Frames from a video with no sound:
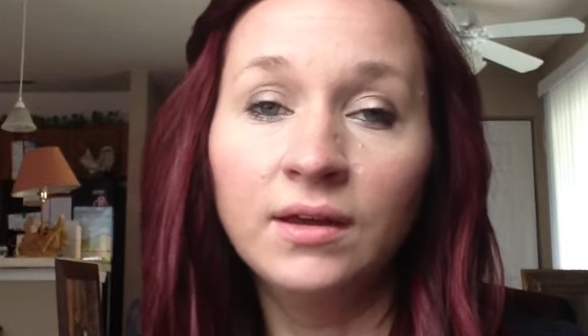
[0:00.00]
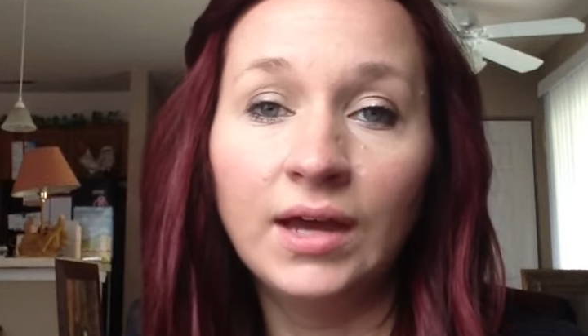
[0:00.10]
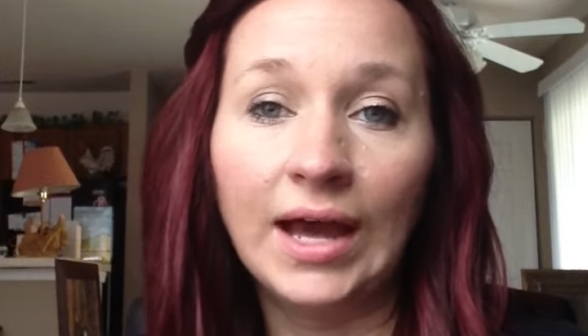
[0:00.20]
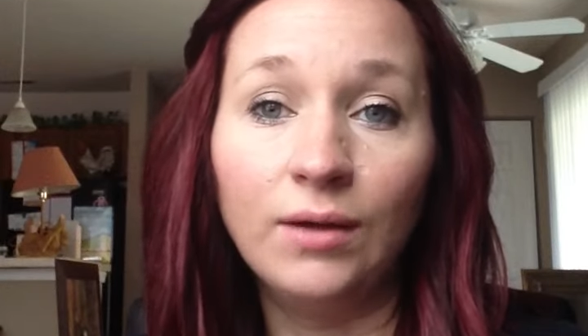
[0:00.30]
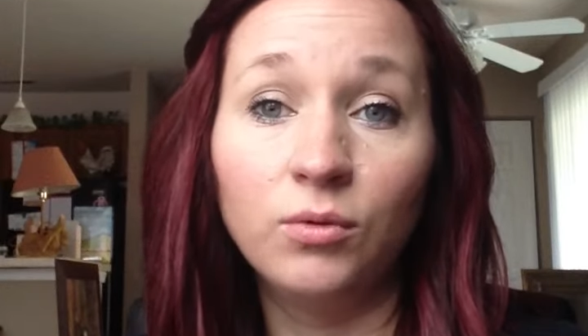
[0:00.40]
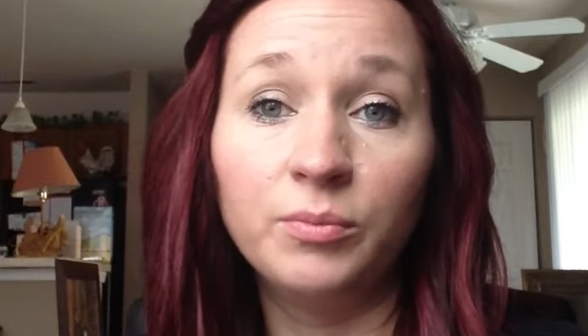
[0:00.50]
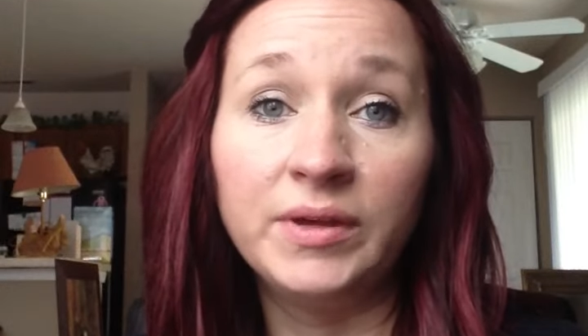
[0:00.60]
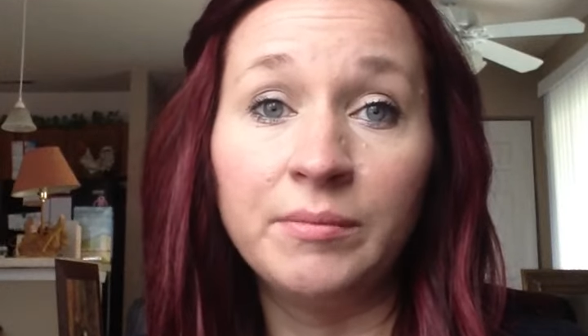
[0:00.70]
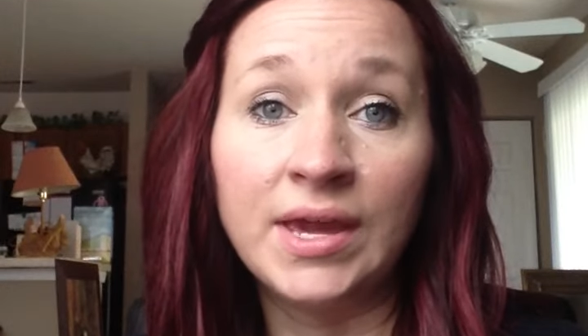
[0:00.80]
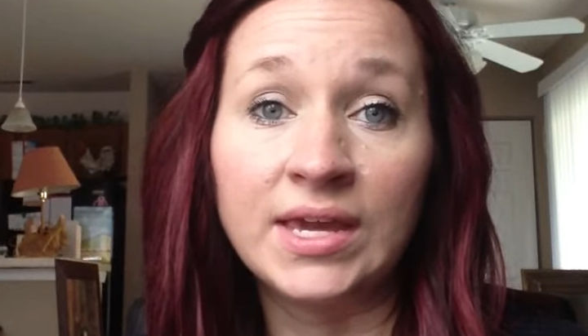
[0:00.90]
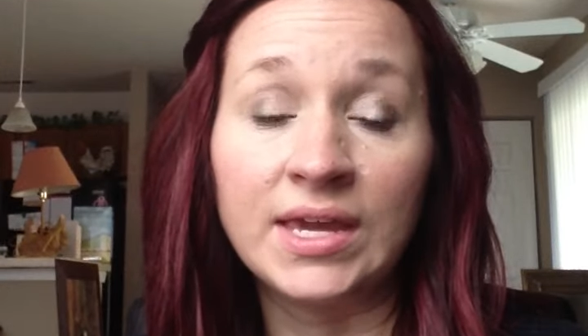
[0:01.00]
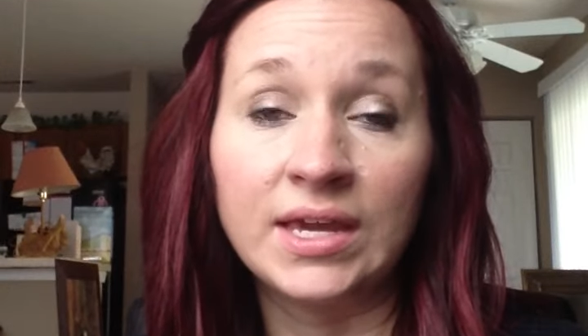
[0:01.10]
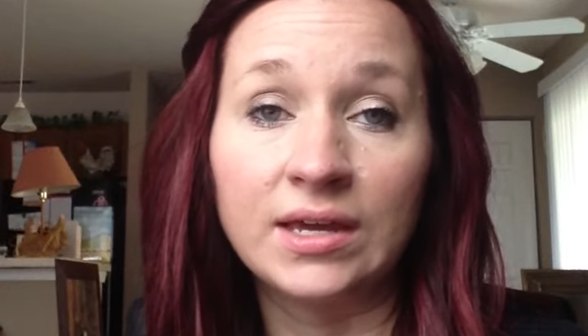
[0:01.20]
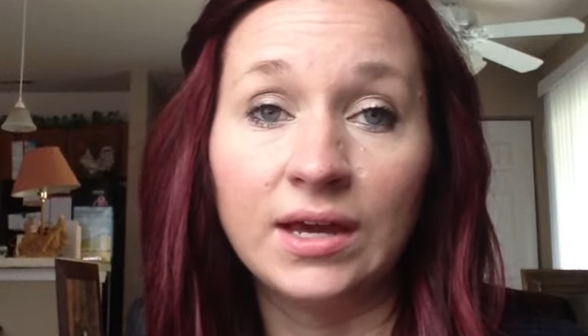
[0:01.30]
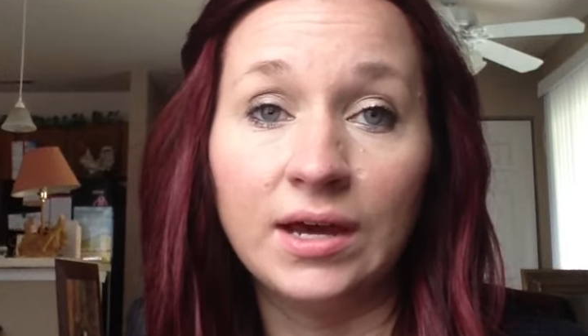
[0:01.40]
I will be
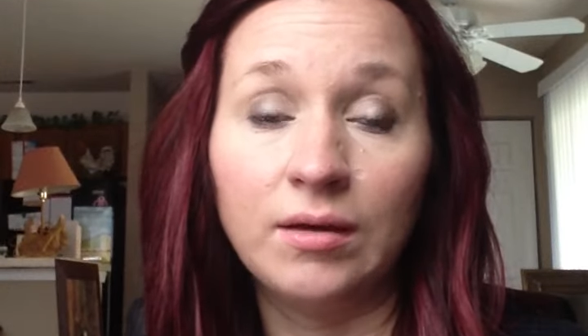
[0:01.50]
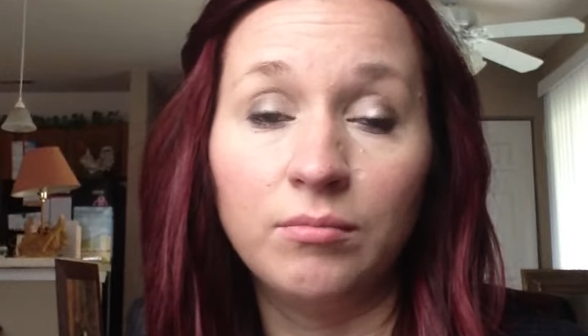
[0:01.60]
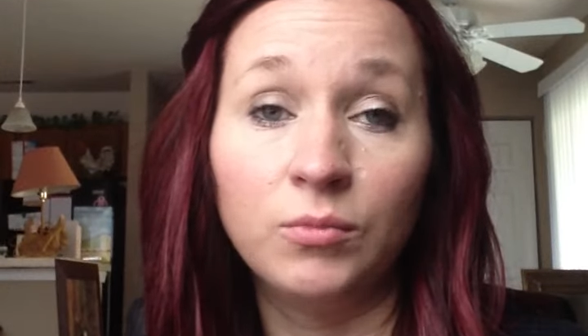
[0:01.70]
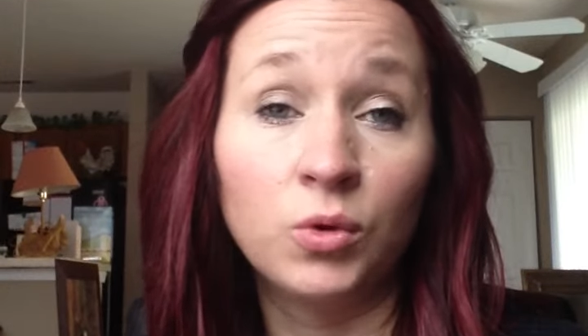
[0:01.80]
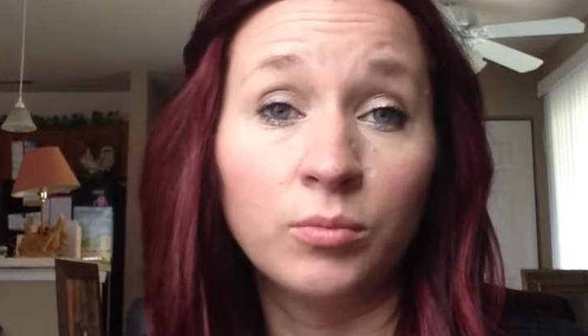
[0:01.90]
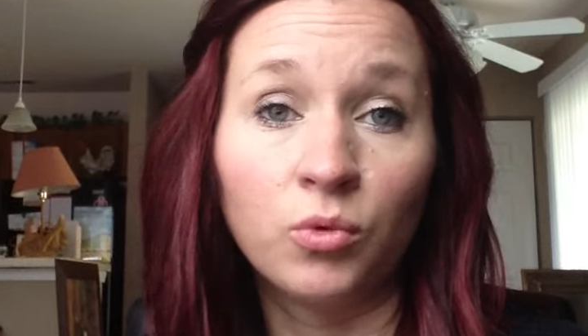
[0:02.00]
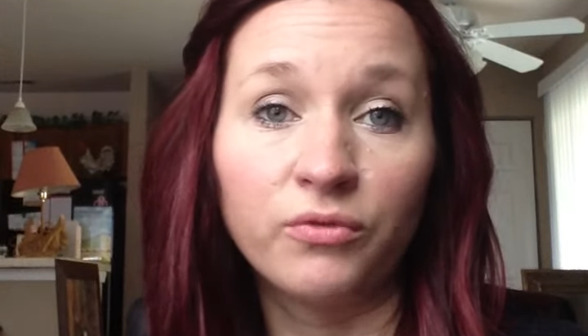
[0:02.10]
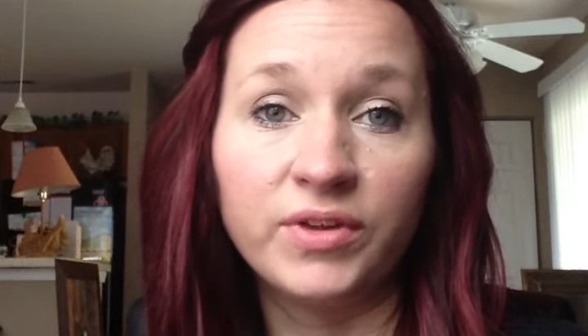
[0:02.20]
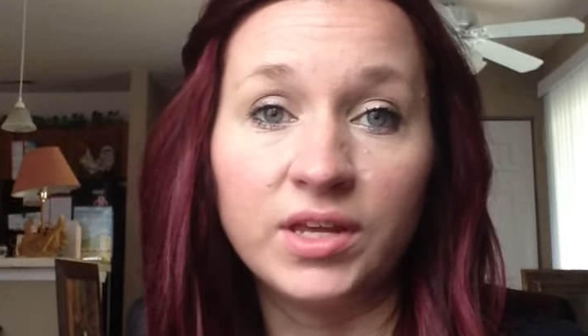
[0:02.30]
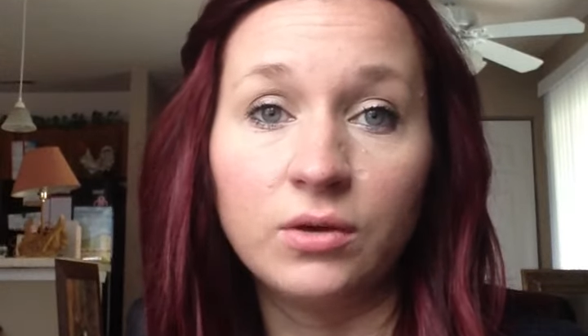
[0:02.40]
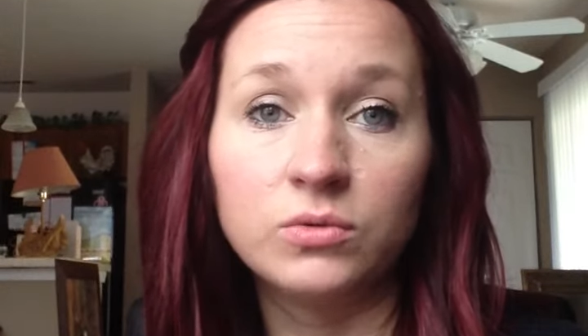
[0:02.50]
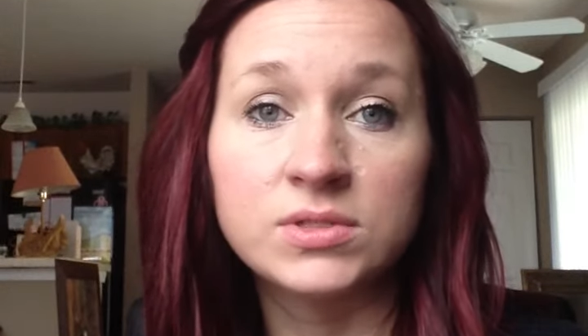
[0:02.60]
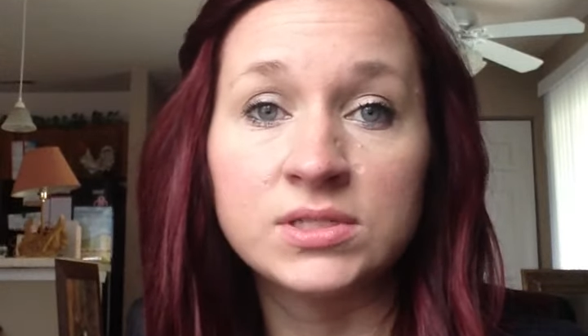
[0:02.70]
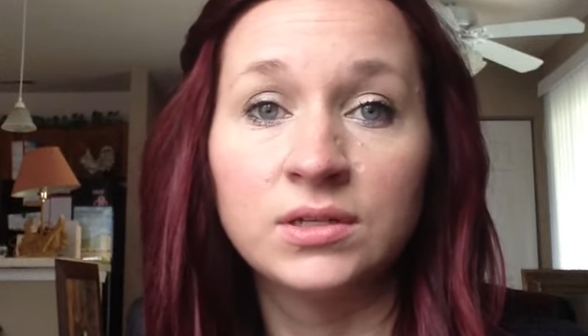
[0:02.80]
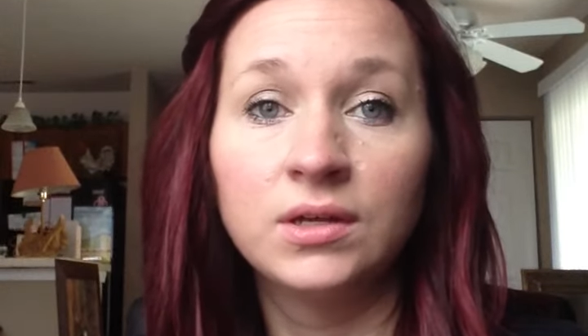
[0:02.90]
making um, more and more videos